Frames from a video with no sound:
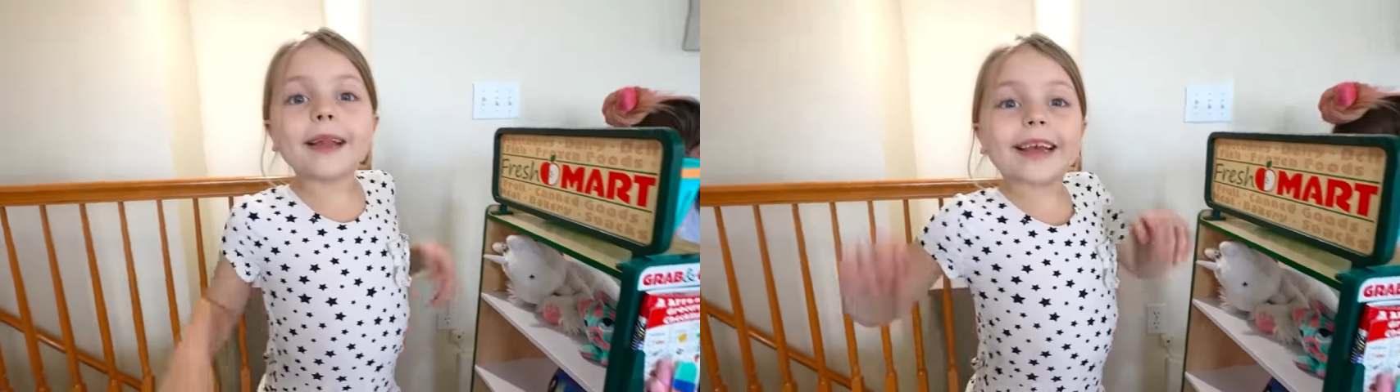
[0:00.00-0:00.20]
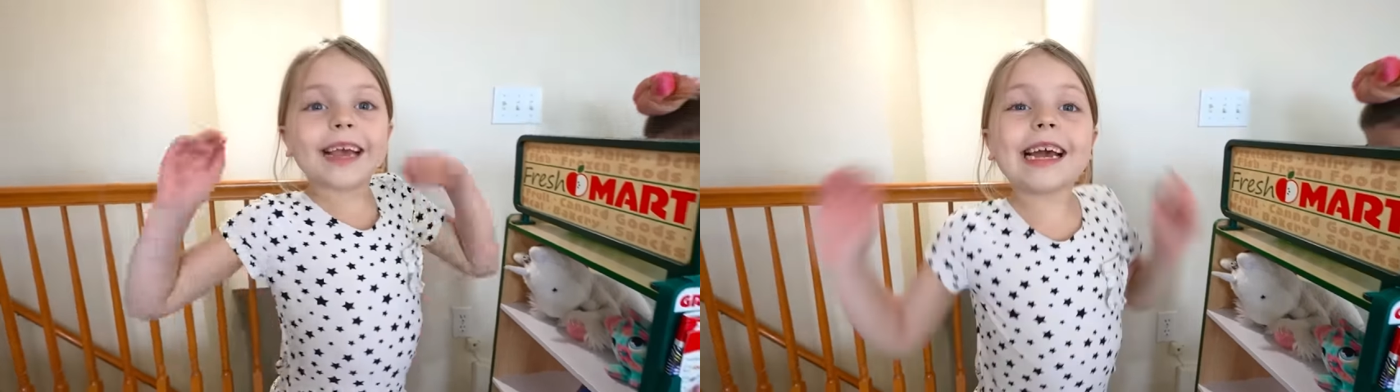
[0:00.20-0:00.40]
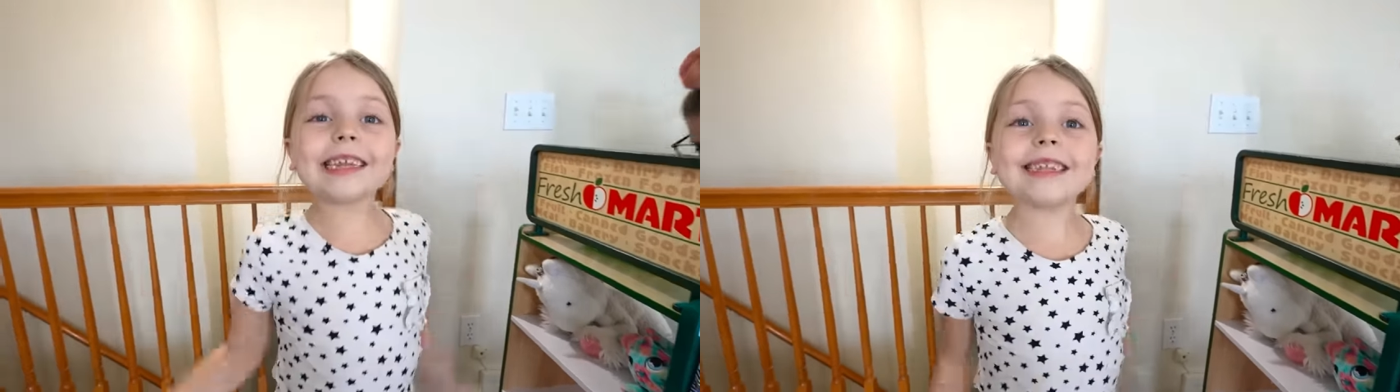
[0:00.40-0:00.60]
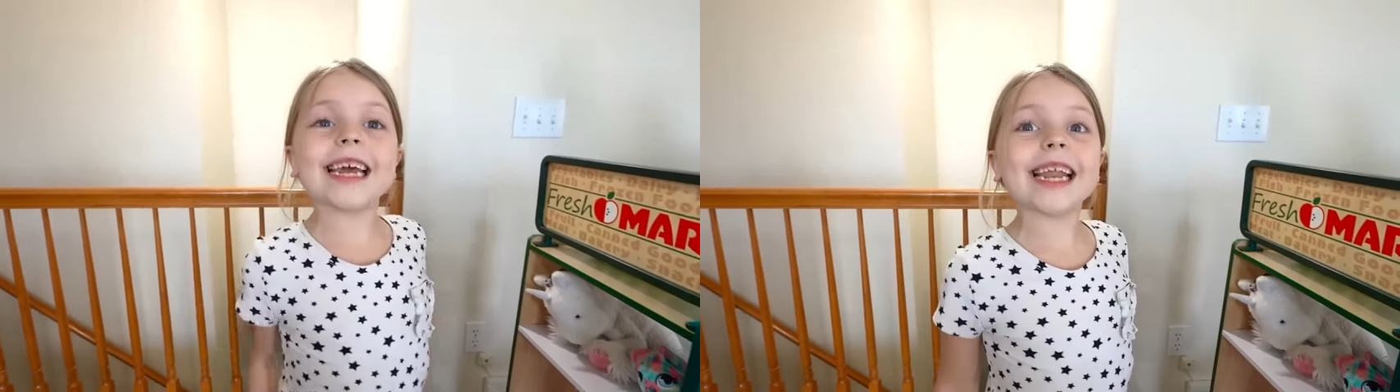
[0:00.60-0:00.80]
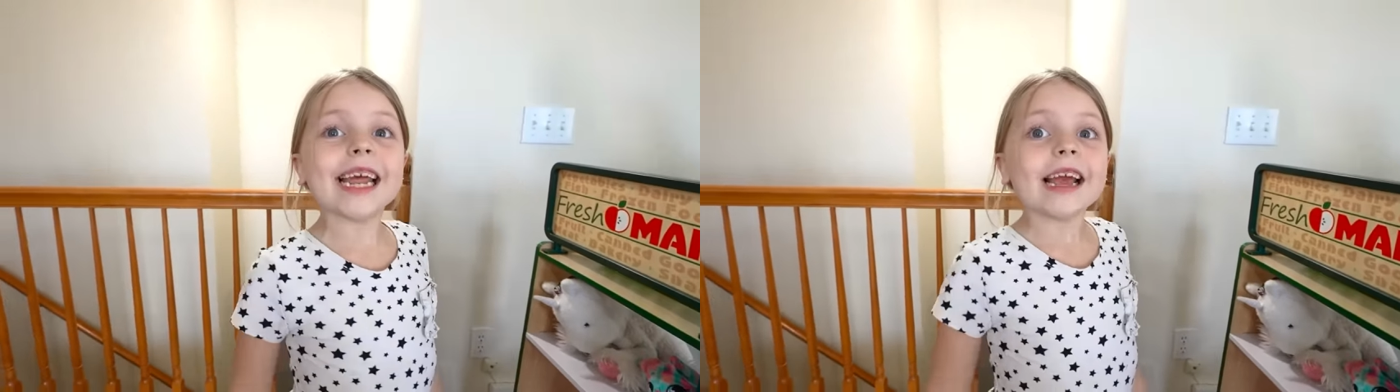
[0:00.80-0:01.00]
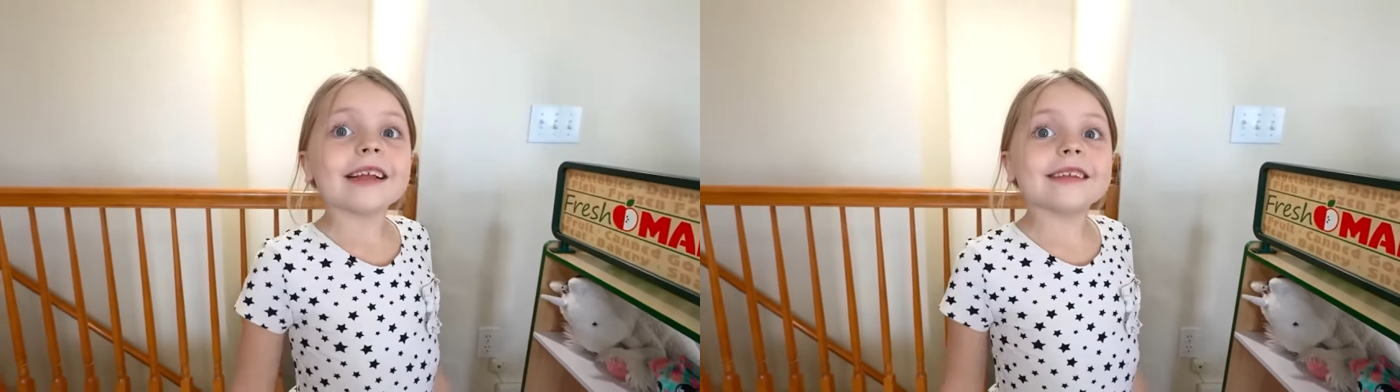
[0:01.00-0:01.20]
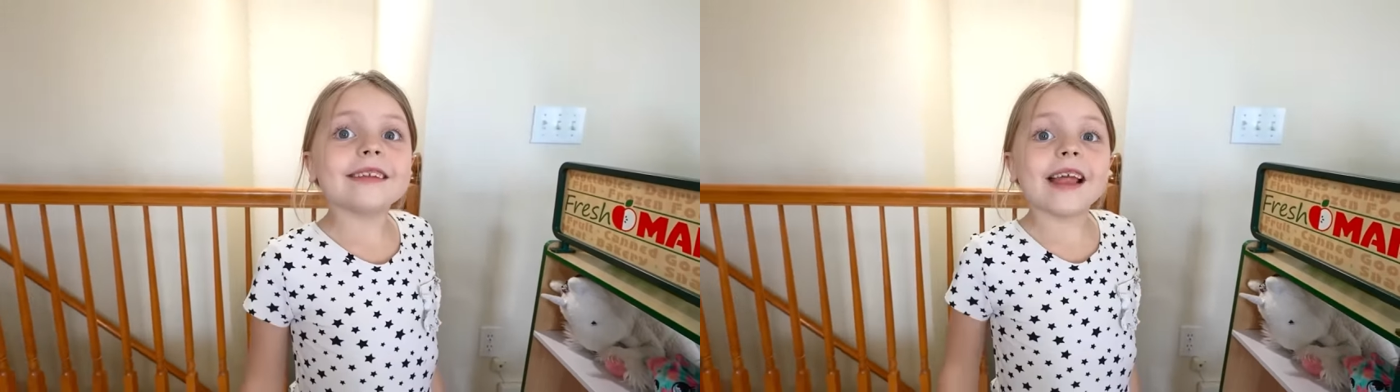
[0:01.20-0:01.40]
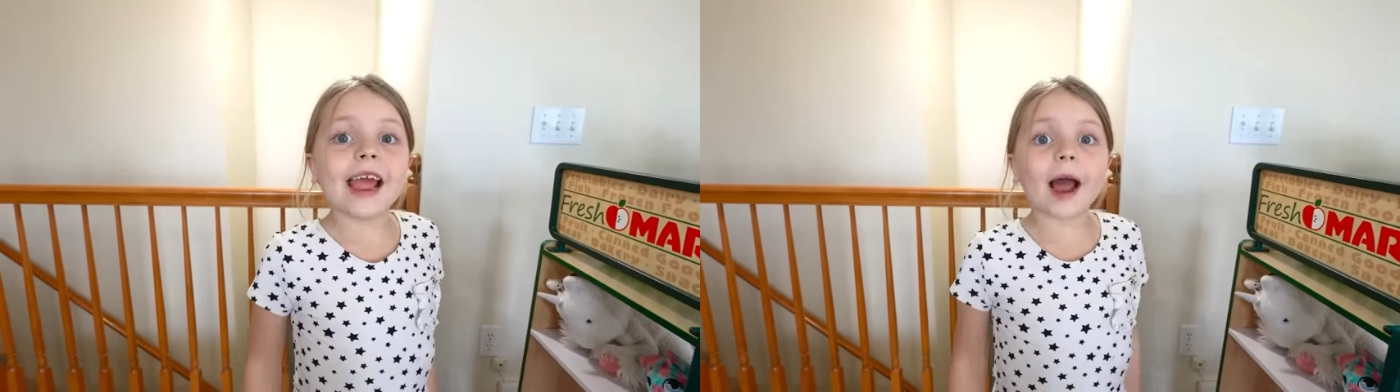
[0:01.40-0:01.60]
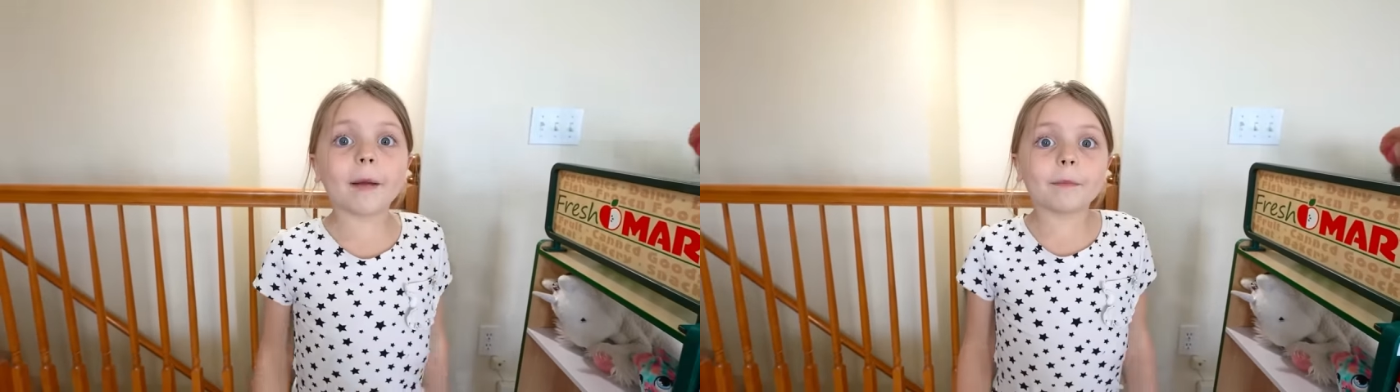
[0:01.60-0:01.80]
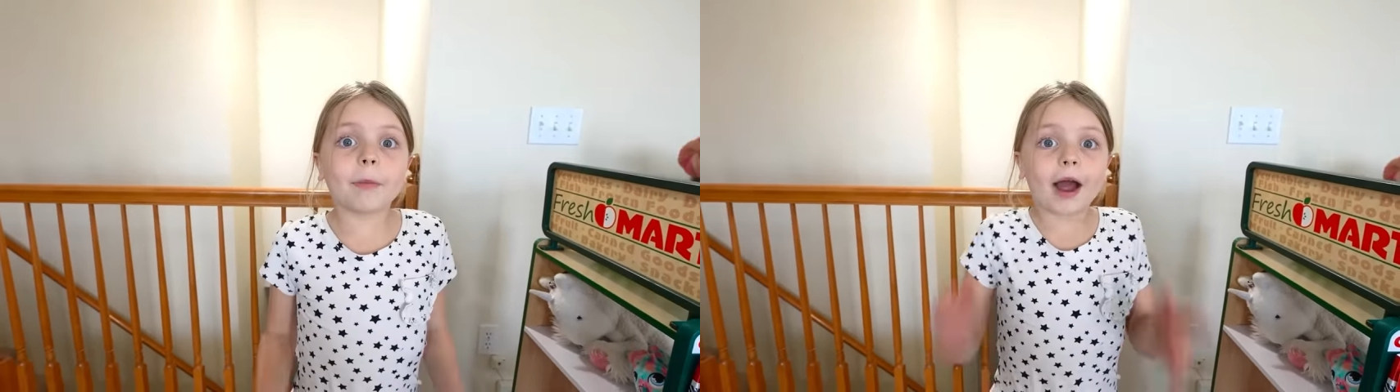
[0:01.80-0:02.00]
to Kin Tin! And today
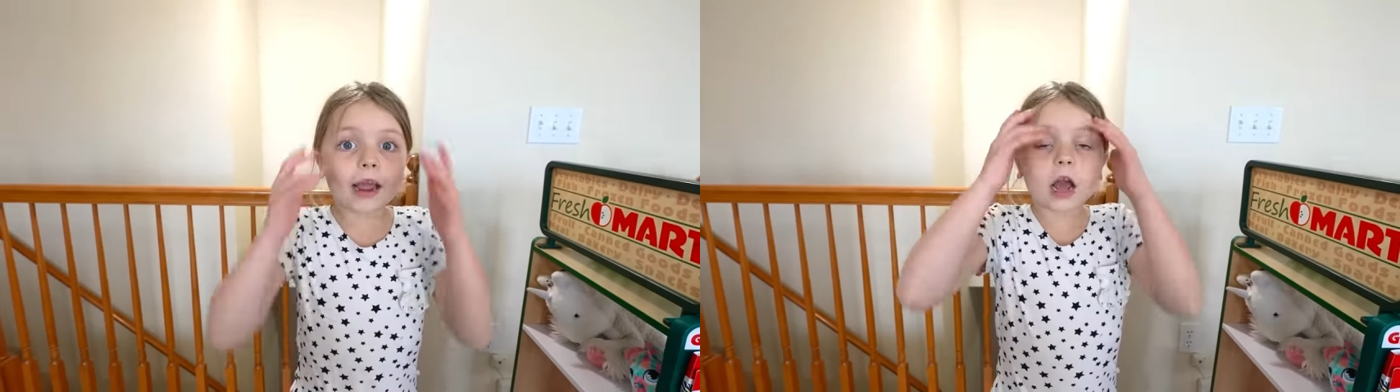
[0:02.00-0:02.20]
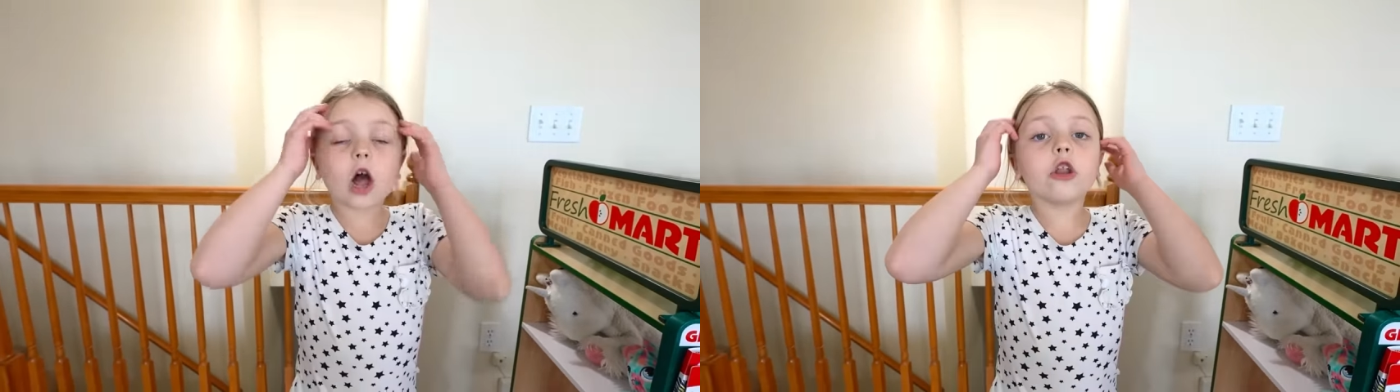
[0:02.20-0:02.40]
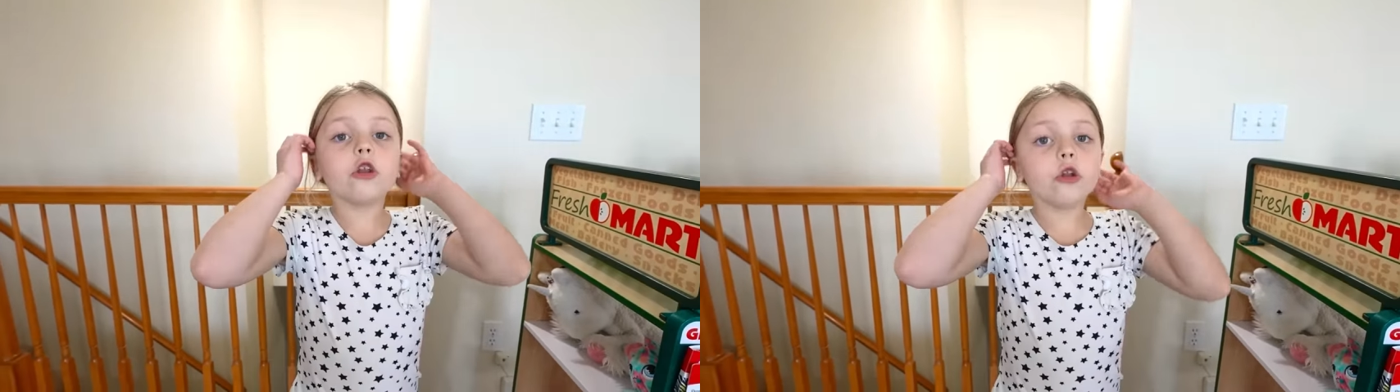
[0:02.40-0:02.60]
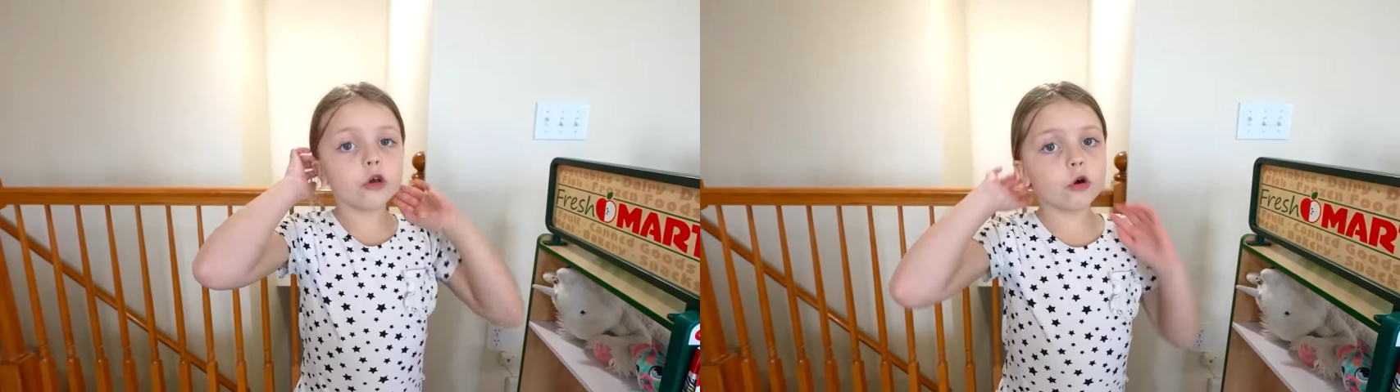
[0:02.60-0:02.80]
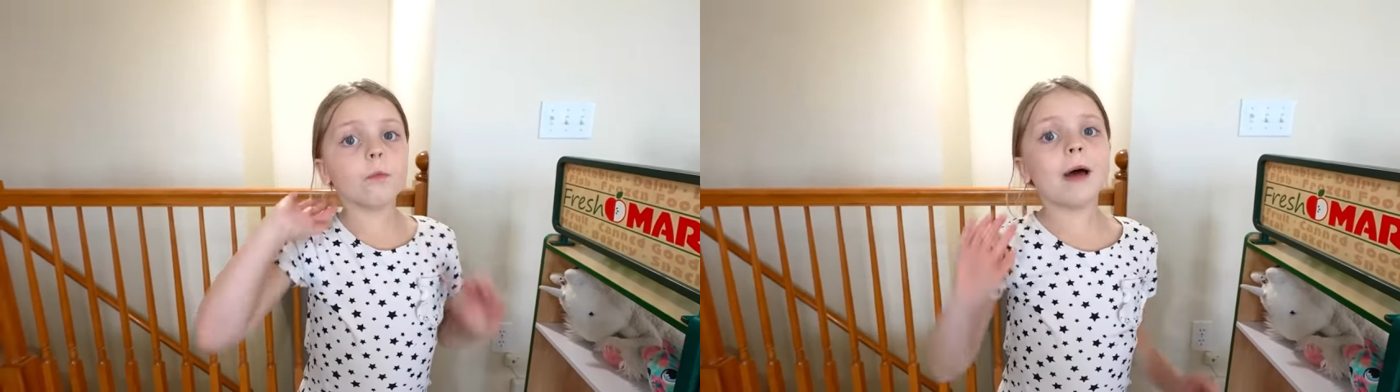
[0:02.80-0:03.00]
I'm buying a new